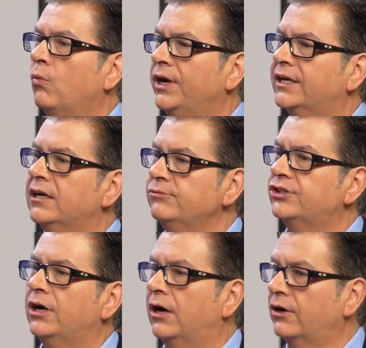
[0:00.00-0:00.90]
When it comes
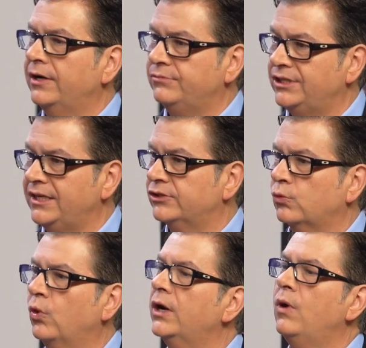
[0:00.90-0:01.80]
to RMDs,
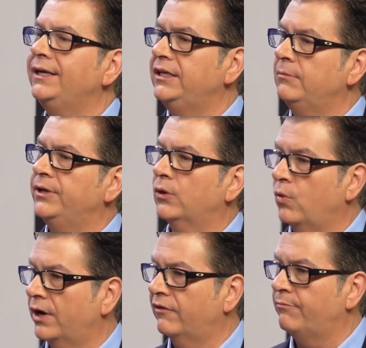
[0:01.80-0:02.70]
what do I need to be aware